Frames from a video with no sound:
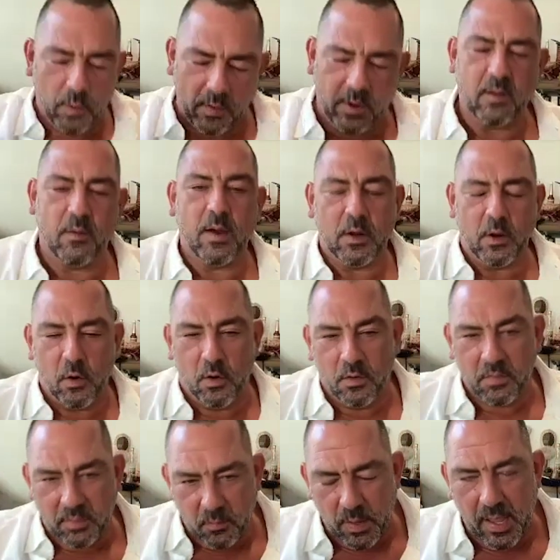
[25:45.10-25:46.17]
we're here on
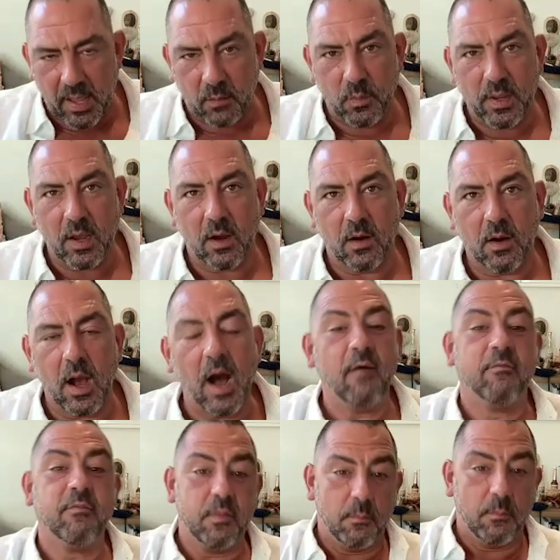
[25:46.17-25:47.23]
Earth and we are
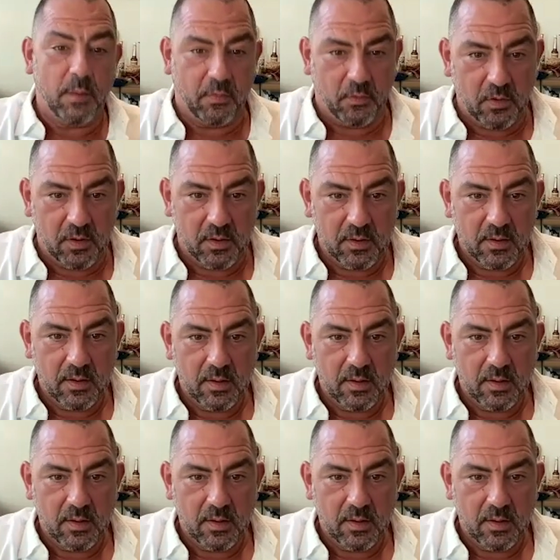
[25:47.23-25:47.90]
of the mother,